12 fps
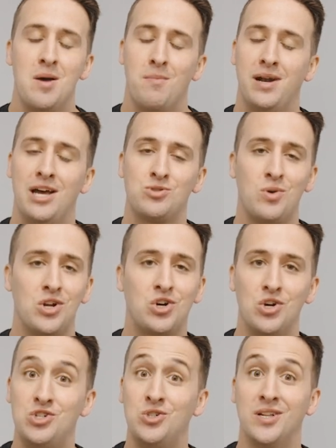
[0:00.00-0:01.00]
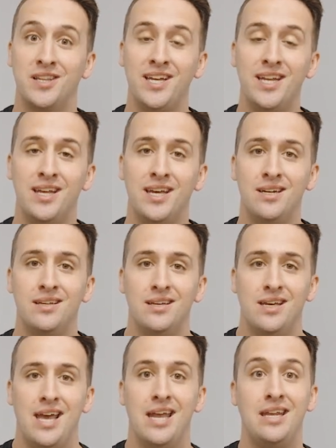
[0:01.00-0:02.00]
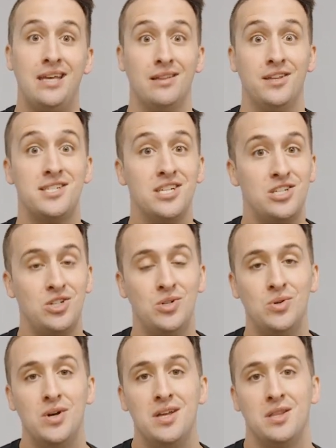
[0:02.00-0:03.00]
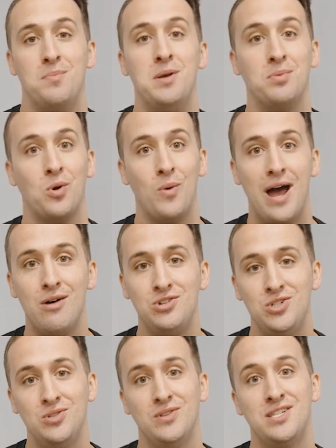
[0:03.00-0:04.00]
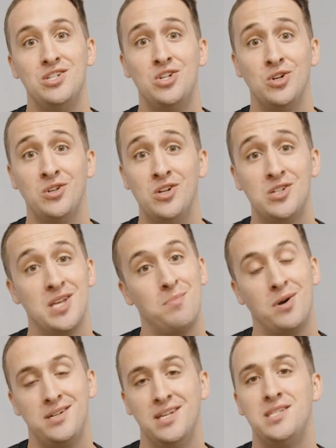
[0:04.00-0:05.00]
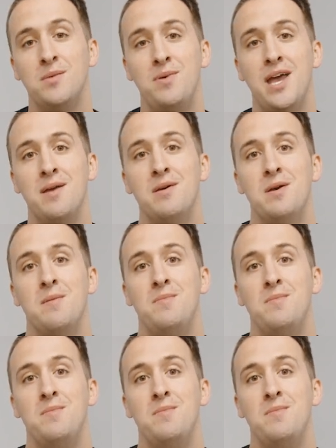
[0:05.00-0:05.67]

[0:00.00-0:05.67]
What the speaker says: But I just want to encourage you to lean in and listen to the people around you, listen to your leaders, and participate.